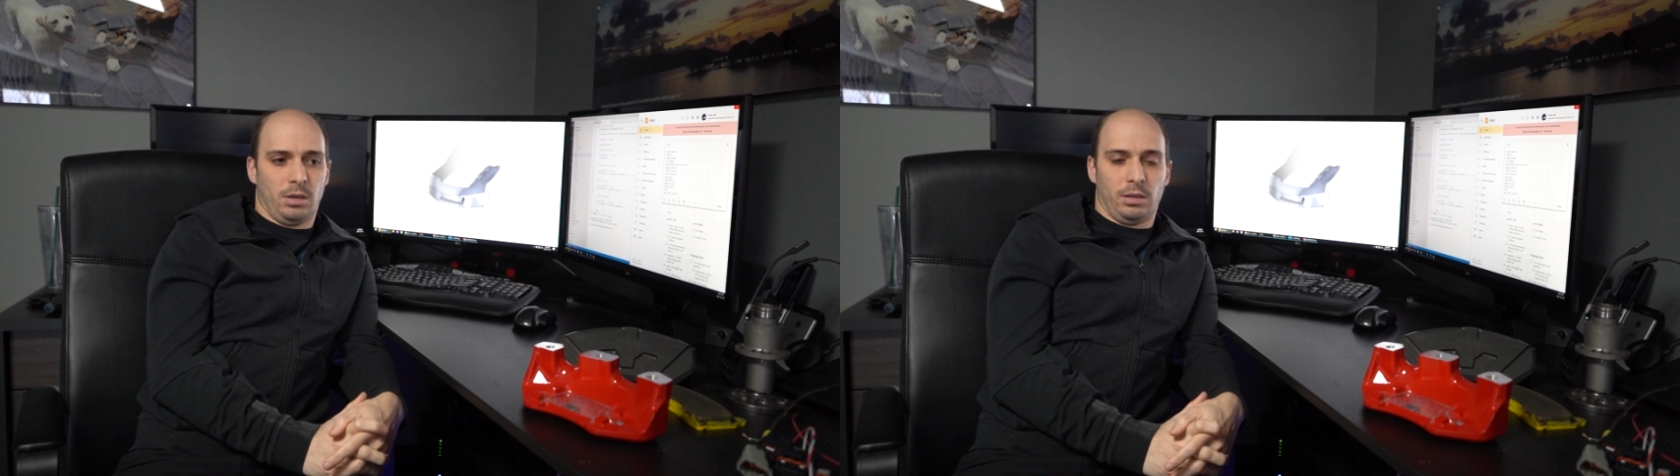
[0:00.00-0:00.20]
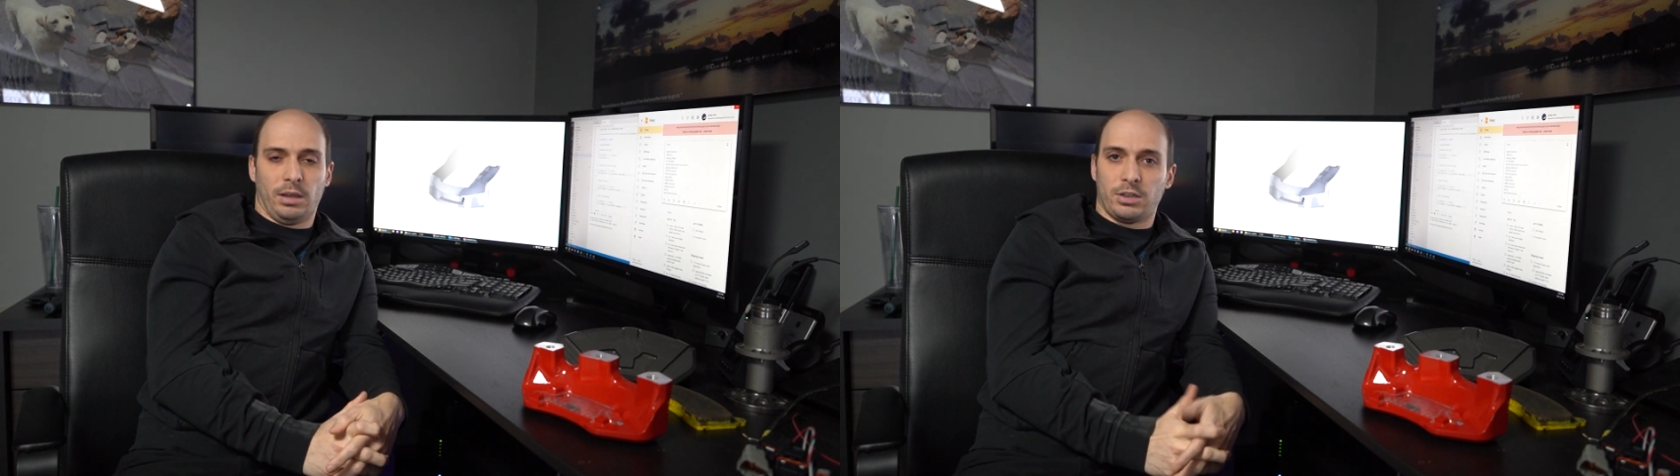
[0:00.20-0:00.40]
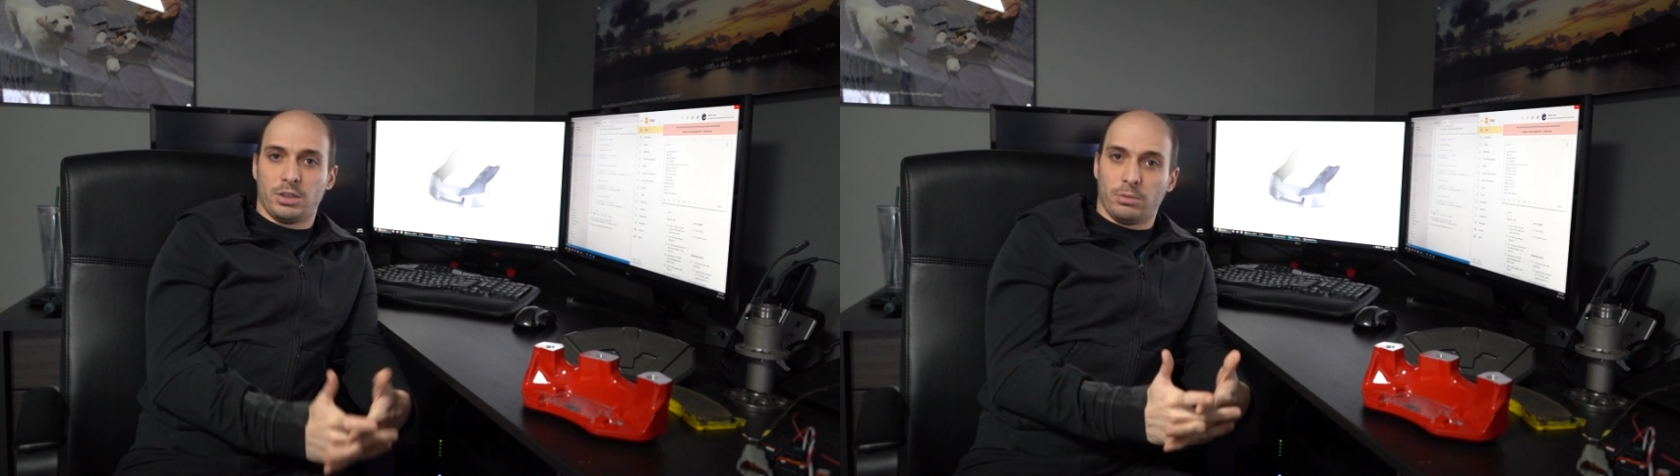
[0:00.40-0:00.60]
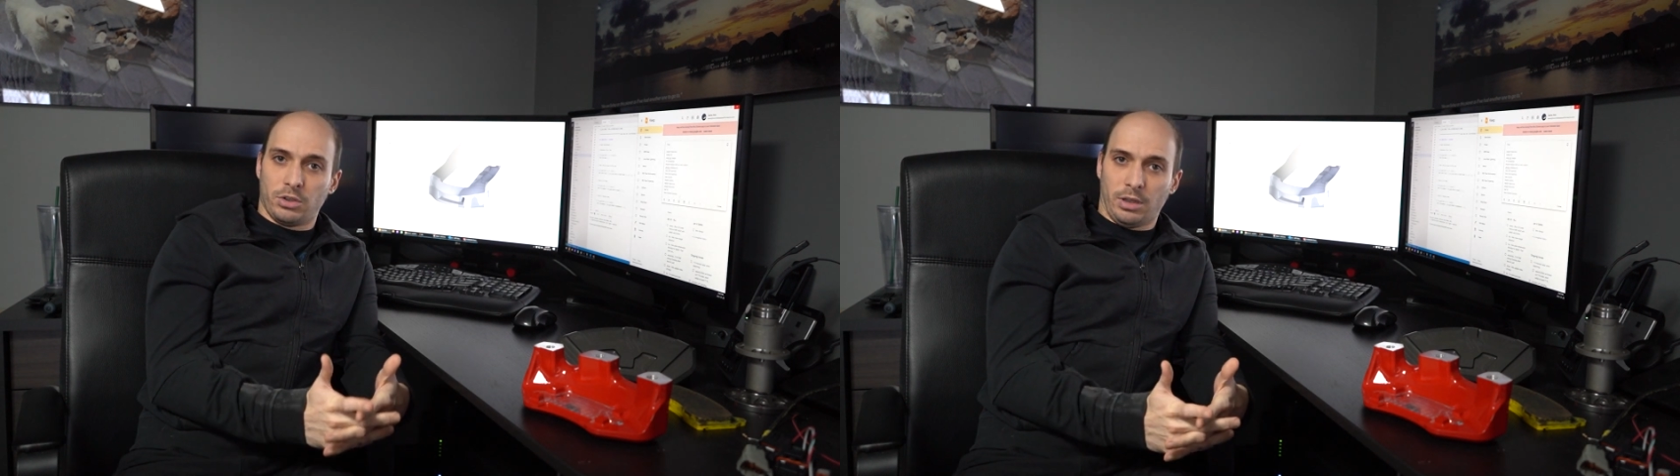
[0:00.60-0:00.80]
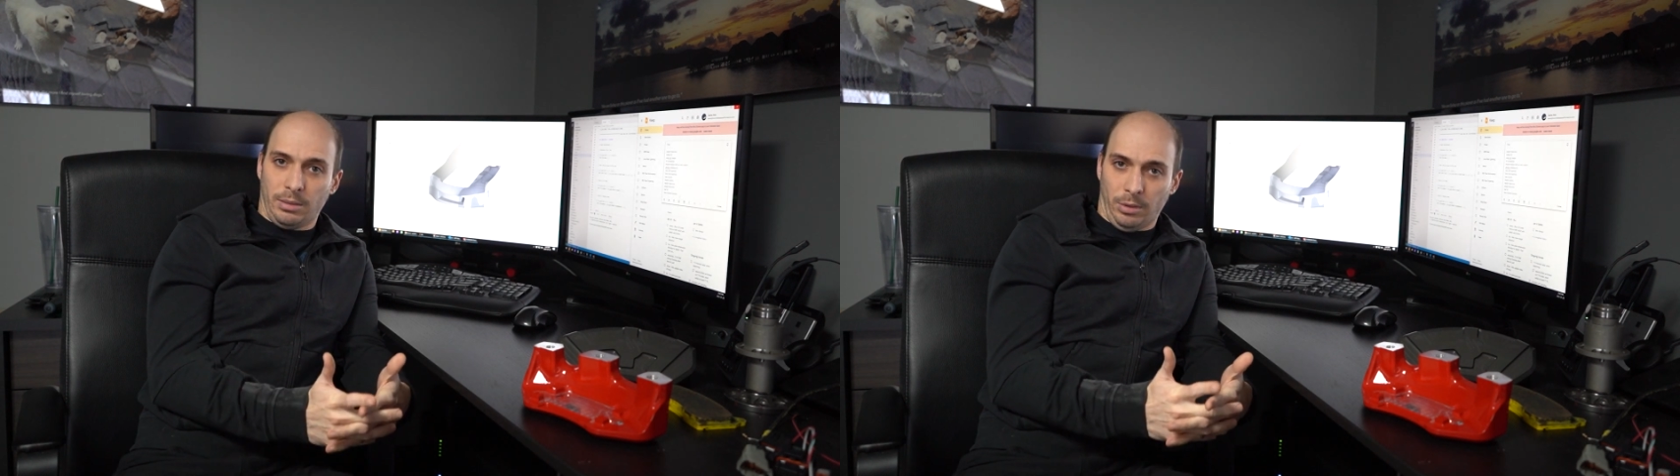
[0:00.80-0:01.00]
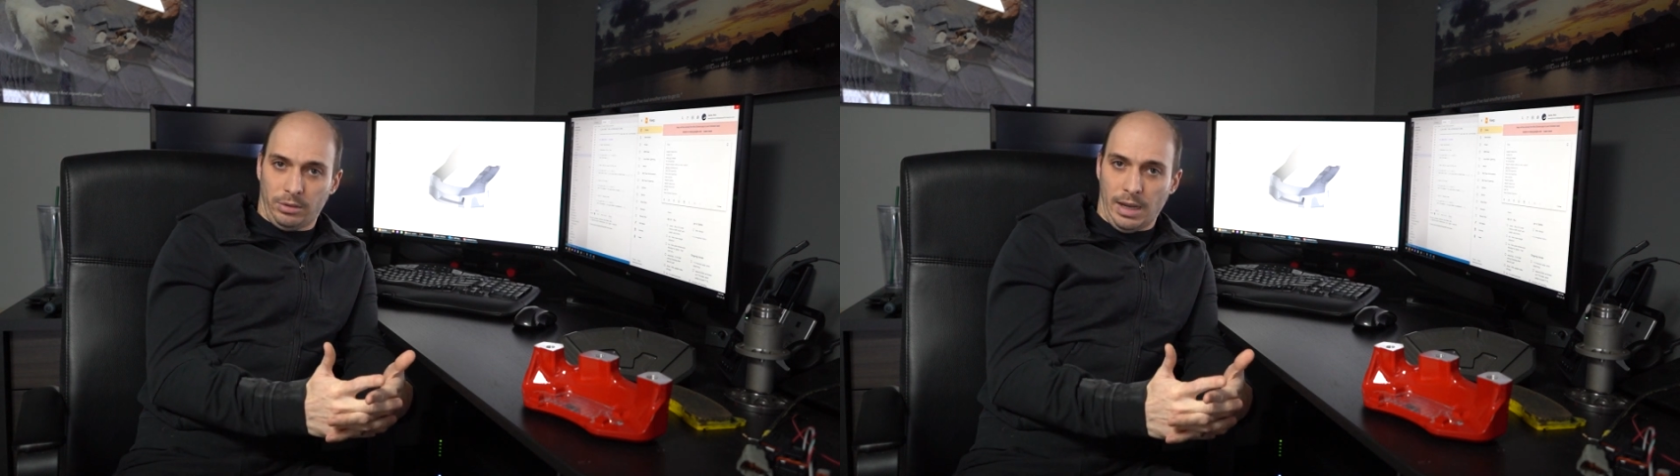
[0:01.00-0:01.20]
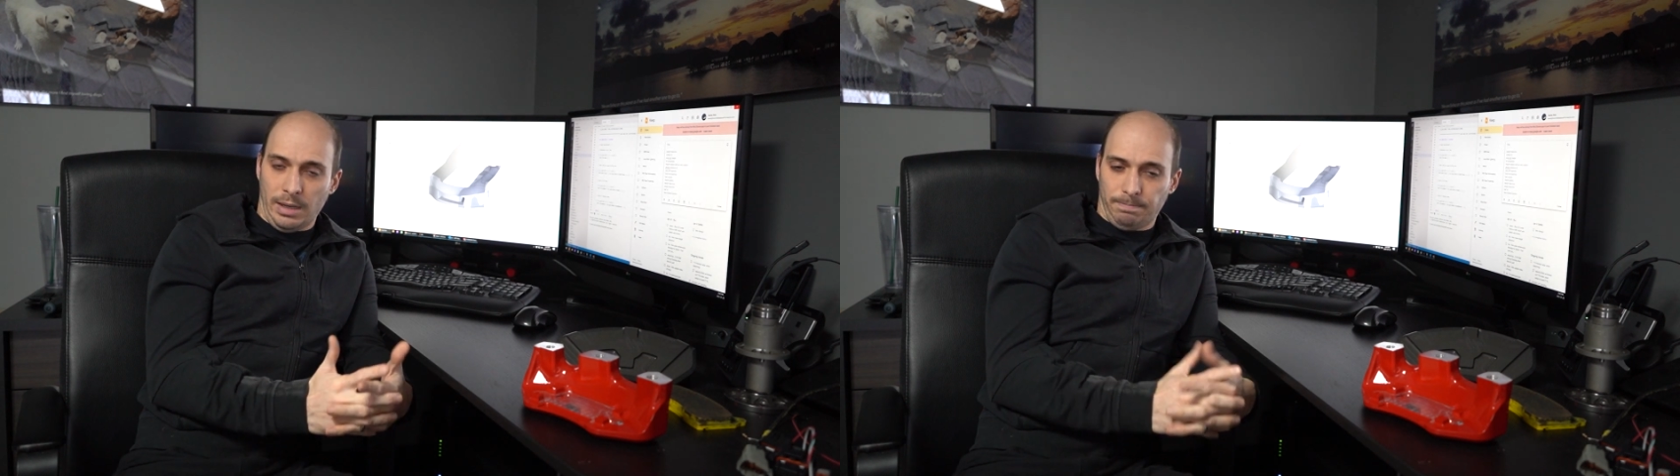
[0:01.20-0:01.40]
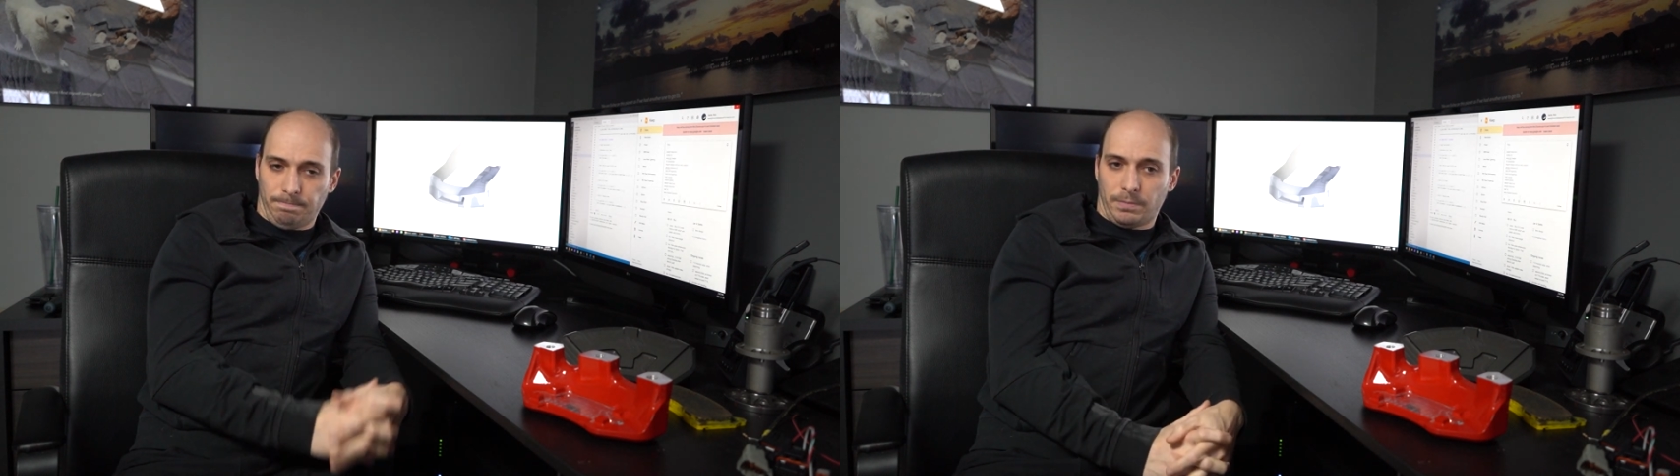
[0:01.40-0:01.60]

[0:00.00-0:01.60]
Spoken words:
let us know what you think about that,